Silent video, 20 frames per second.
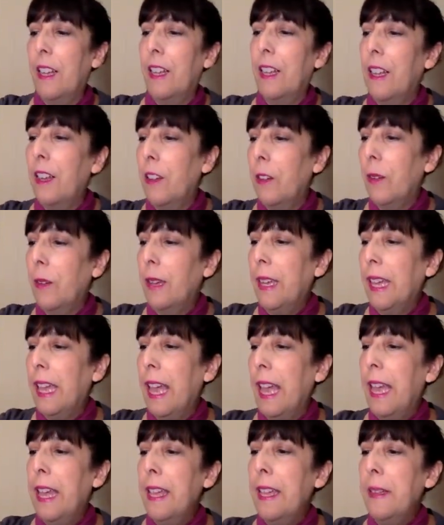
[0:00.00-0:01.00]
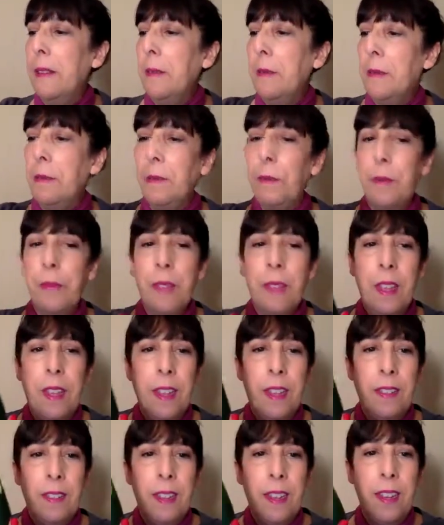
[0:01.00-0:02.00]
Okay.
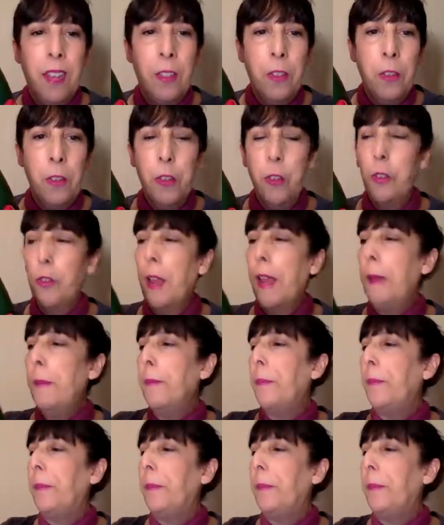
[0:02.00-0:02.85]
It's another stripe.